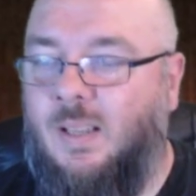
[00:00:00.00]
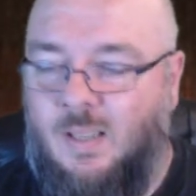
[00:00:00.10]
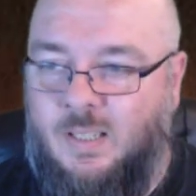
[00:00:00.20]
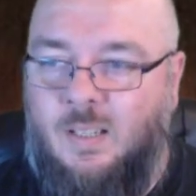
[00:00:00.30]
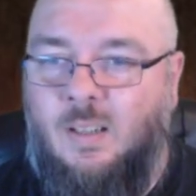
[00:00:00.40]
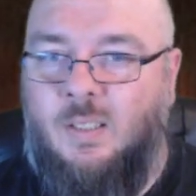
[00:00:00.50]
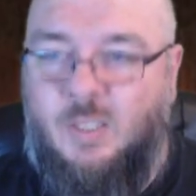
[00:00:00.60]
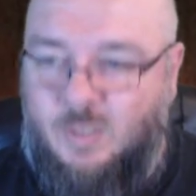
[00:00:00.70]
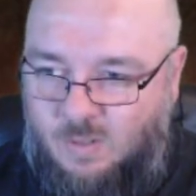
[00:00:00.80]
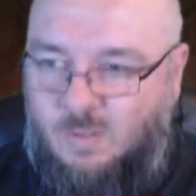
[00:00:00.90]
I said, look,
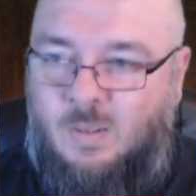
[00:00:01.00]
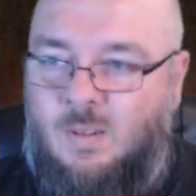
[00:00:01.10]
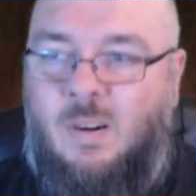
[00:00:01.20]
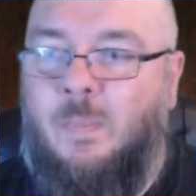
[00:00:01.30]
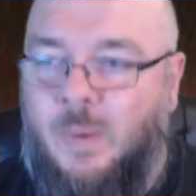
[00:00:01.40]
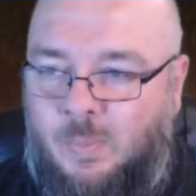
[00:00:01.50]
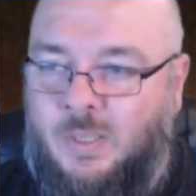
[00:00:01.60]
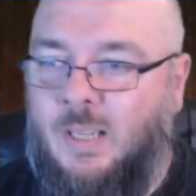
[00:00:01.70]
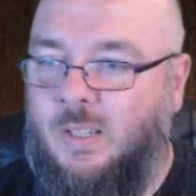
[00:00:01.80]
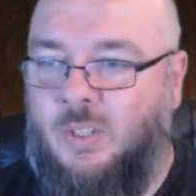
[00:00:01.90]
just grab me and
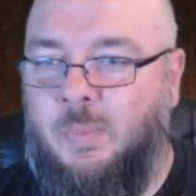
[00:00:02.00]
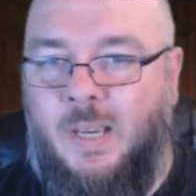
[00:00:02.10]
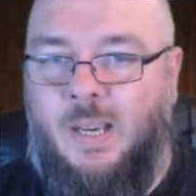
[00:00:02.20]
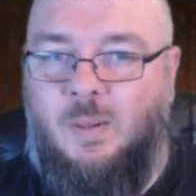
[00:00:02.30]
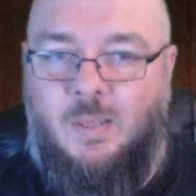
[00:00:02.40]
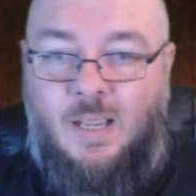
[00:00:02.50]
pretend to choke me out,